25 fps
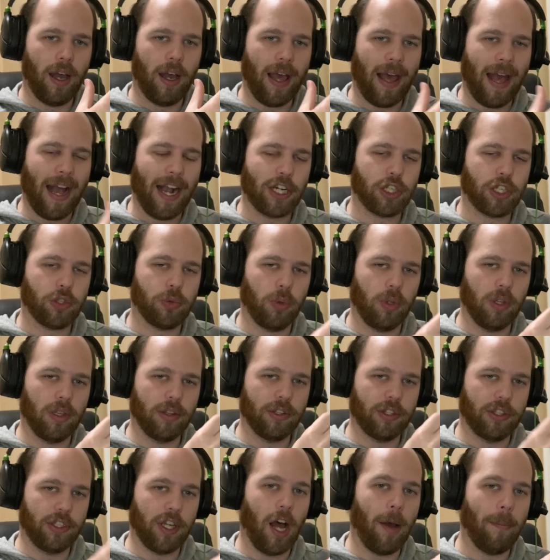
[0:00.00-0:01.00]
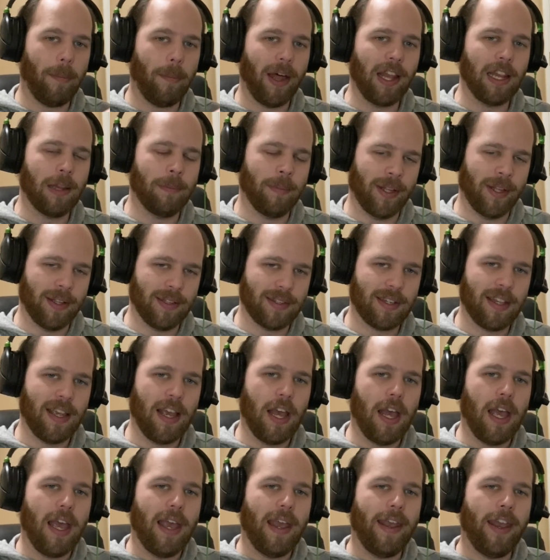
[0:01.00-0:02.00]
actual DOM elements,
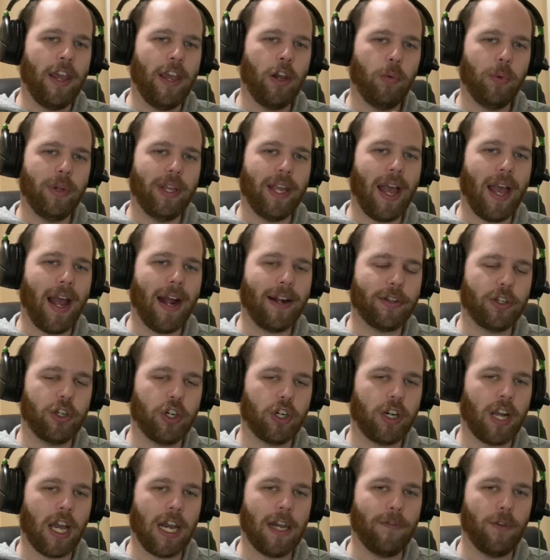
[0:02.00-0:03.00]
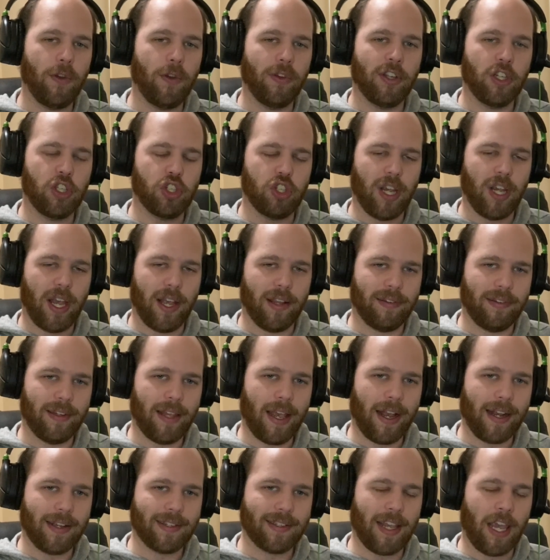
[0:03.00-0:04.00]
in React, you're kind of using
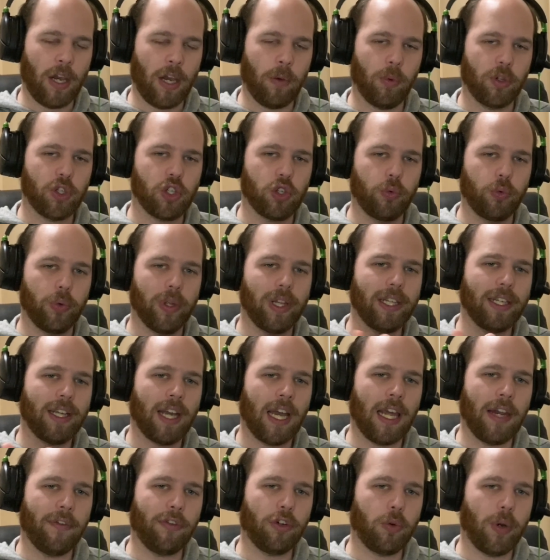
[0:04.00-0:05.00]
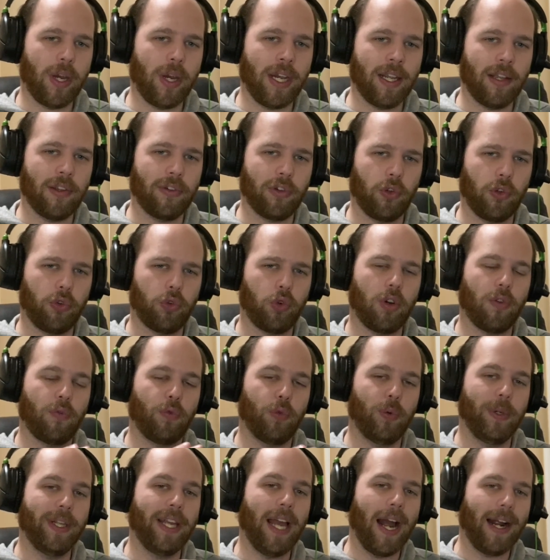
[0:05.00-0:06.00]
JSX. And what you're really kind of creating is a sort
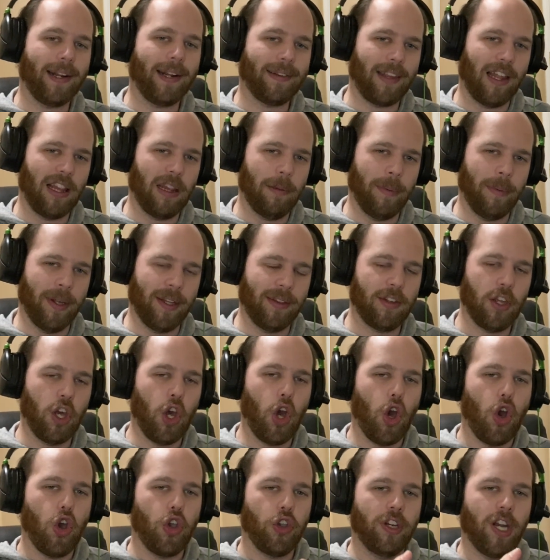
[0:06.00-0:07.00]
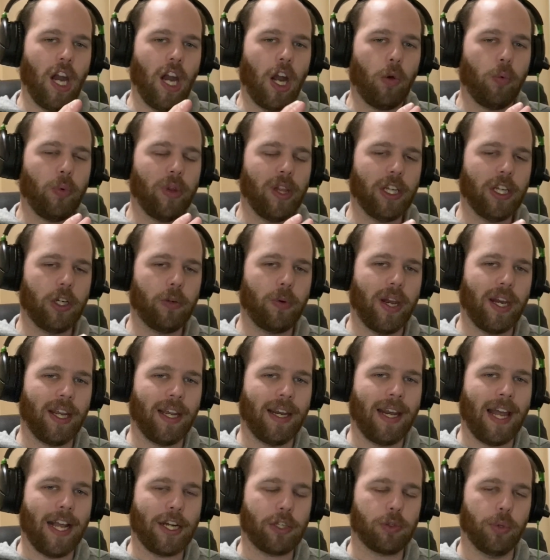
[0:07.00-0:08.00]
of React element. You're not really
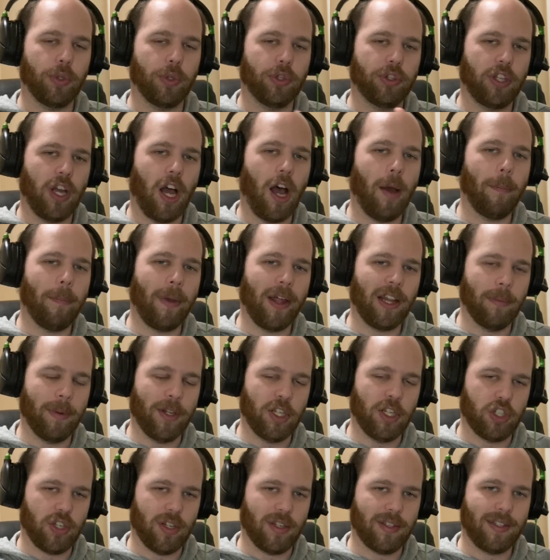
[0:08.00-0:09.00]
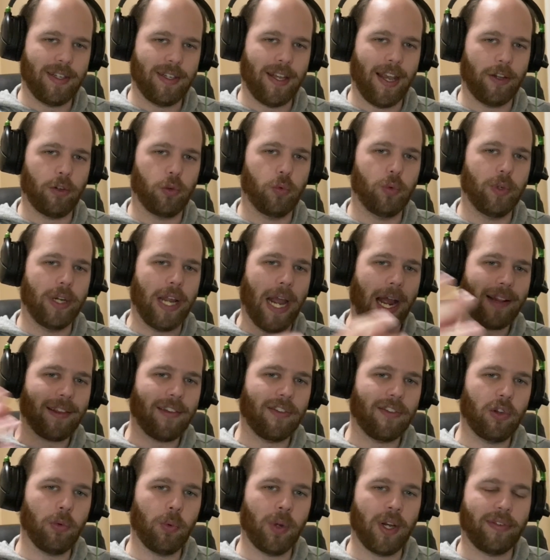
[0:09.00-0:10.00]
creating an actual DOM element just yet. React
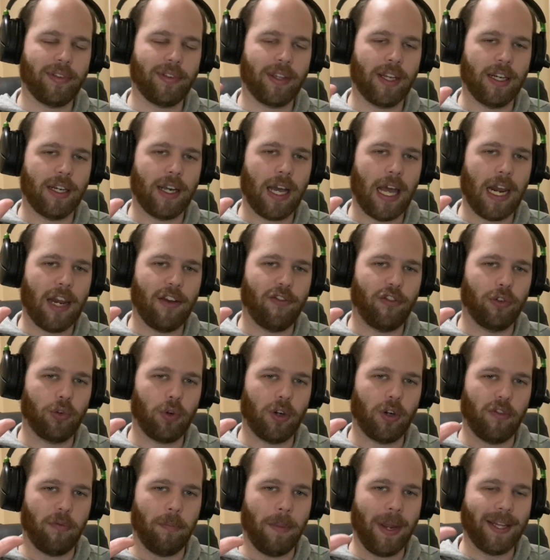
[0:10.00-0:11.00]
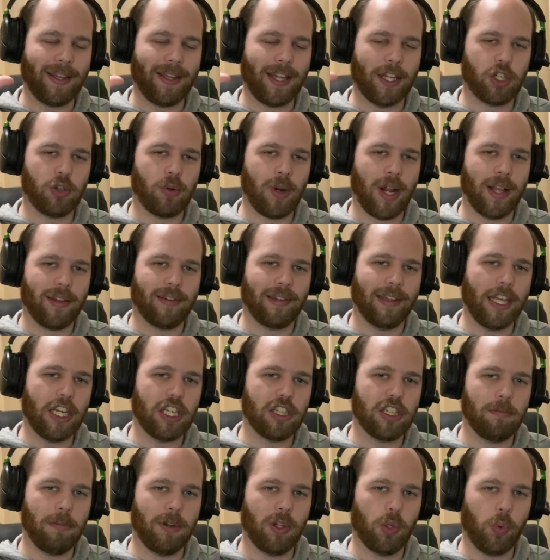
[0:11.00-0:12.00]
is the one that's going to kind of sort of make the
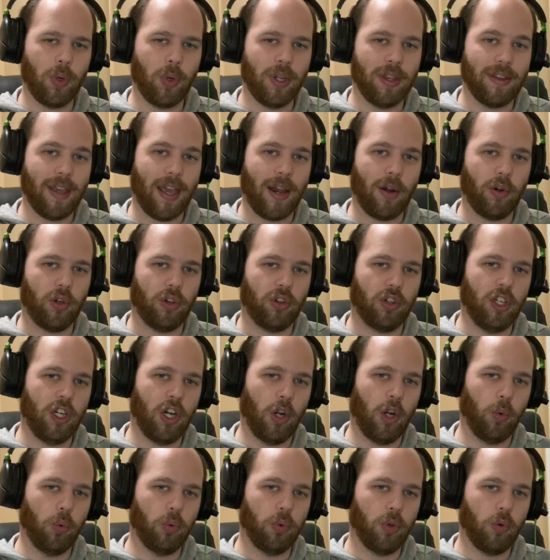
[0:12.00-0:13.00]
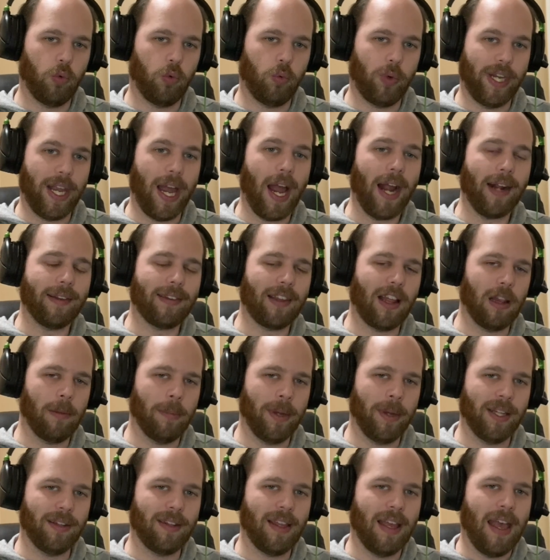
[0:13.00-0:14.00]
translation between that, you know, React
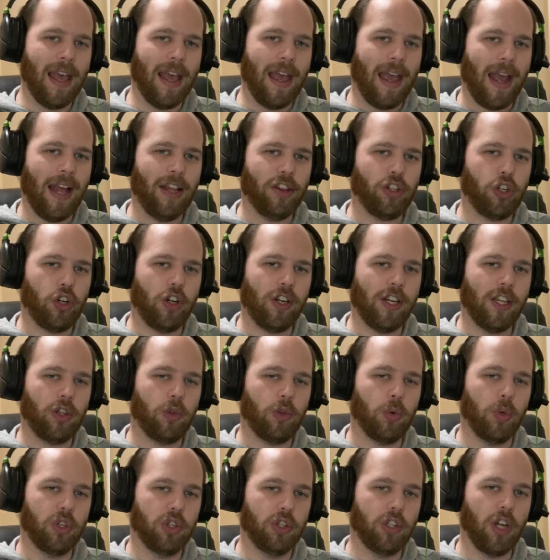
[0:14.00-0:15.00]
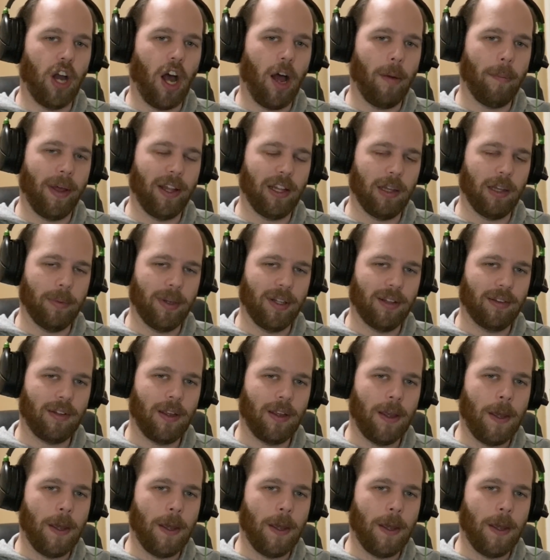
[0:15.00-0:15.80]
element and turn it into a DOM element.